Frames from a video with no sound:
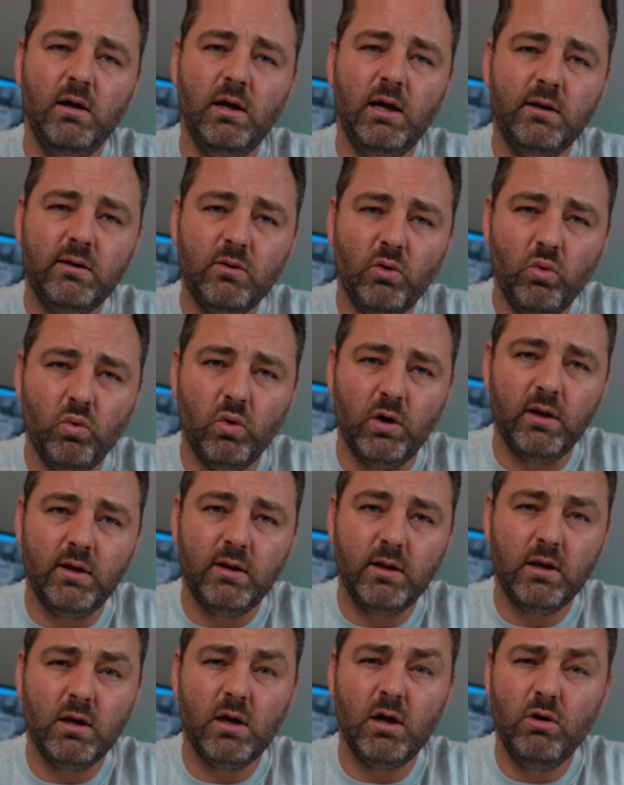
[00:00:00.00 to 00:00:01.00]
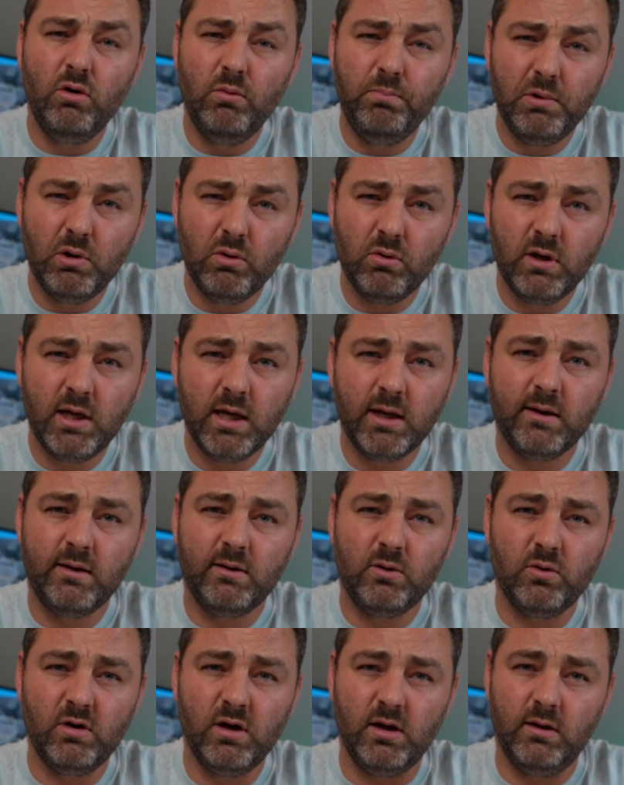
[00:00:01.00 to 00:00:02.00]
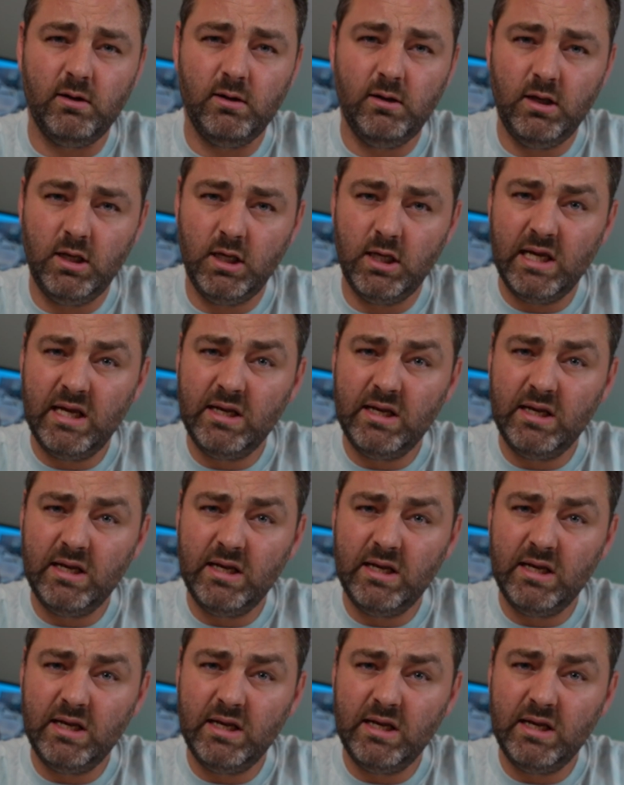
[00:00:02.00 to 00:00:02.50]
as always, I hope your next race